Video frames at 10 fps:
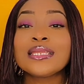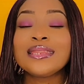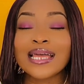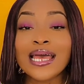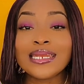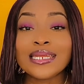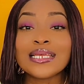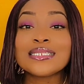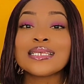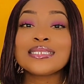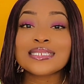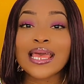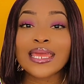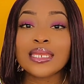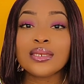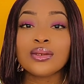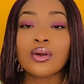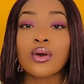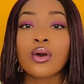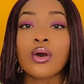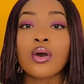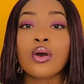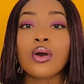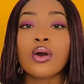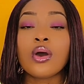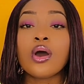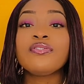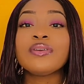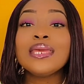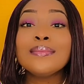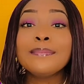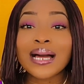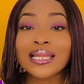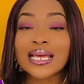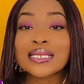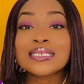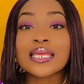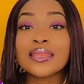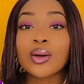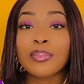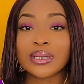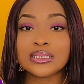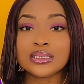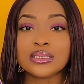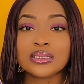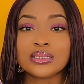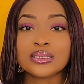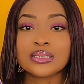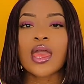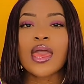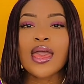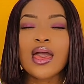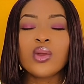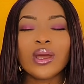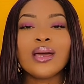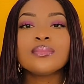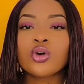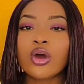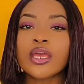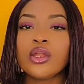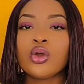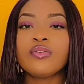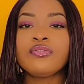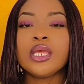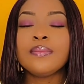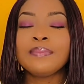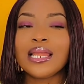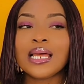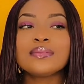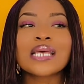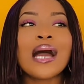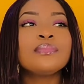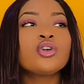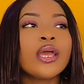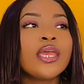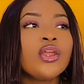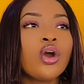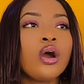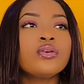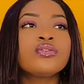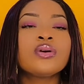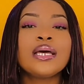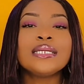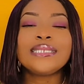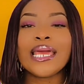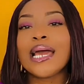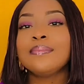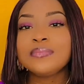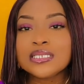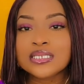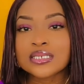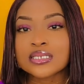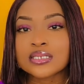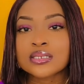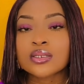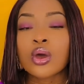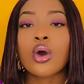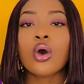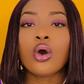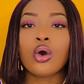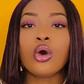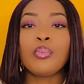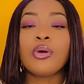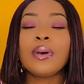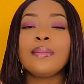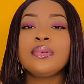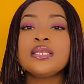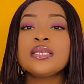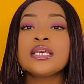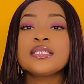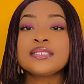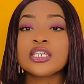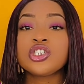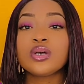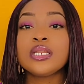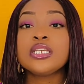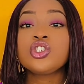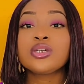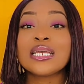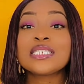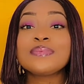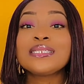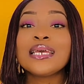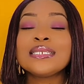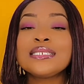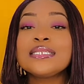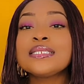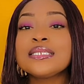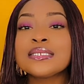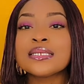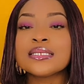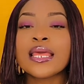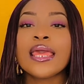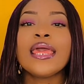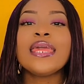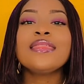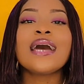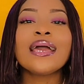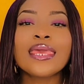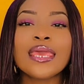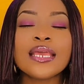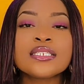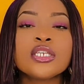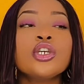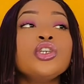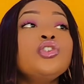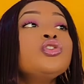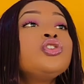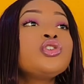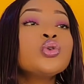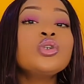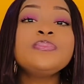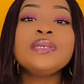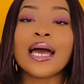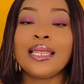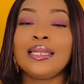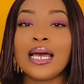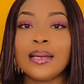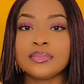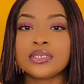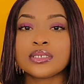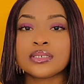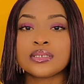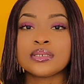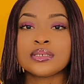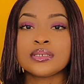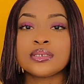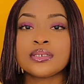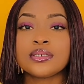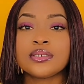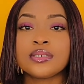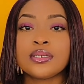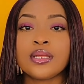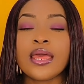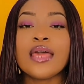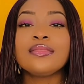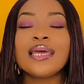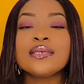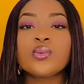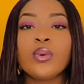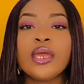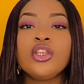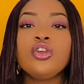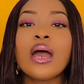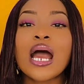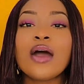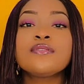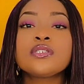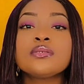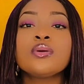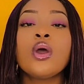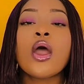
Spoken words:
that is a sign of imbalance in the body. And when I'm talking of imbalance, I'm talking of diabetes or probably sexually transmitted diseases. In that case, you should be alarmed. And that is when you have to